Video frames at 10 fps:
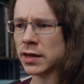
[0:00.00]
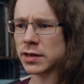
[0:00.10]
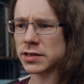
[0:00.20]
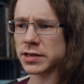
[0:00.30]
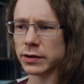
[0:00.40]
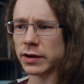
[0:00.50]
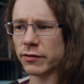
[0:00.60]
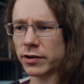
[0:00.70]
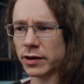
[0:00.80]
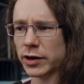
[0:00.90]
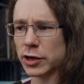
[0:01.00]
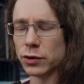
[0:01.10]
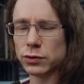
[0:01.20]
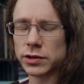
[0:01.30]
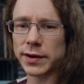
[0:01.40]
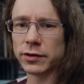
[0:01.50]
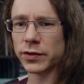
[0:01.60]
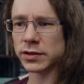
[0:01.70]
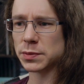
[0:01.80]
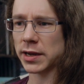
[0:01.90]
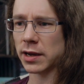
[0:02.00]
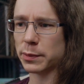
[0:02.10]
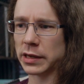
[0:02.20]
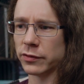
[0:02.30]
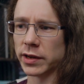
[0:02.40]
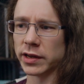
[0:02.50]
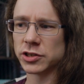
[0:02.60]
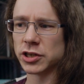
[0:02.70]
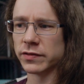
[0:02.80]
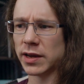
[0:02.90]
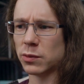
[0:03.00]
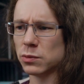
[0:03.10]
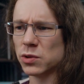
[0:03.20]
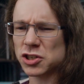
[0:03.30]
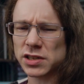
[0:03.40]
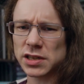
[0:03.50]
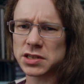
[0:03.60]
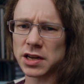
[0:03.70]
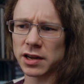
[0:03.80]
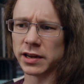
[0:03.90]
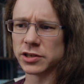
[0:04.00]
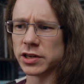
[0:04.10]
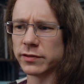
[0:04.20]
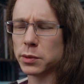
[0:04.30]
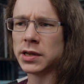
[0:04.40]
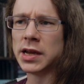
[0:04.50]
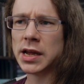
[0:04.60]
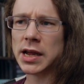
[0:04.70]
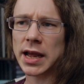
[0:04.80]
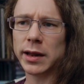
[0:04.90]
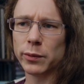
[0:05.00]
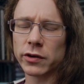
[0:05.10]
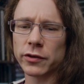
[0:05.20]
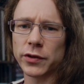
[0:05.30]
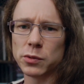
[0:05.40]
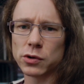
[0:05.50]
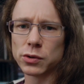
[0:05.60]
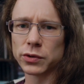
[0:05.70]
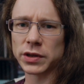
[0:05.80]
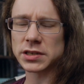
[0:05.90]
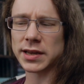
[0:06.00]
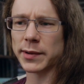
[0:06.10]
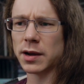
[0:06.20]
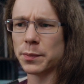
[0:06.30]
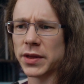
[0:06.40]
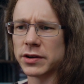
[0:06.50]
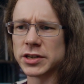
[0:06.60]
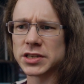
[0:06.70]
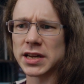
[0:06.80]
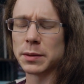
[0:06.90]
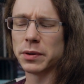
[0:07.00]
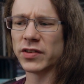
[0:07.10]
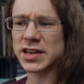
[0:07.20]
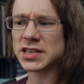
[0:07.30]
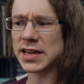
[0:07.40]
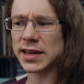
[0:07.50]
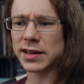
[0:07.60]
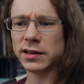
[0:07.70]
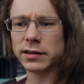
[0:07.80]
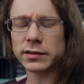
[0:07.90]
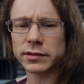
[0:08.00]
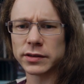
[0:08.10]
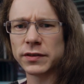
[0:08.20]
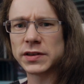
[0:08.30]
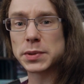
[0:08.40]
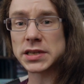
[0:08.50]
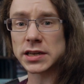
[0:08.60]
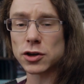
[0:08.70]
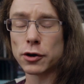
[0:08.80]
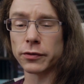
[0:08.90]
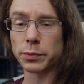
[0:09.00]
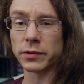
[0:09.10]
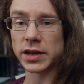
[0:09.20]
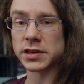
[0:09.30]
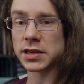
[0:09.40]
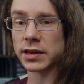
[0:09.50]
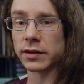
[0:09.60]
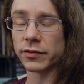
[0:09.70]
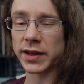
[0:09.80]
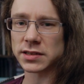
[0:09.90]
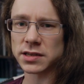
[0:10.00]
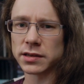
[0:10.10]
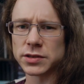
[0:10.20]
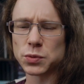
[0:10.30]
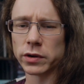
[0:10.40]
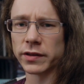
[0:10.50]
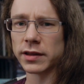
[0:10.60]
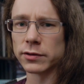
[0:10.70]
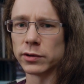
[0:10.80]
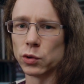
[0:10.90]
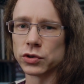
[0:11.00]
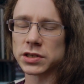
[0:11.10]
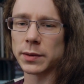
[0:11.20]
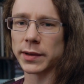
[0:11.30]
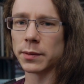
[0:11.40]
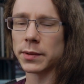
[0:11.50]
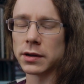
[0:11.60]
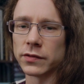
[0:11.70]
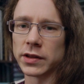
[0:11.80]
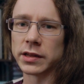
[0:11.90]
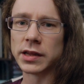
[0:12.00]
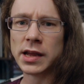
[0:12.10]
So very, very cool. New outfit to pick up if we achieve that one, which I think is highly achievable. And we've got a few more cool things coming up. There is a Purveyor Sale, 50% off Purveyor Sale, in fact, is one of the other rewards that's coming up over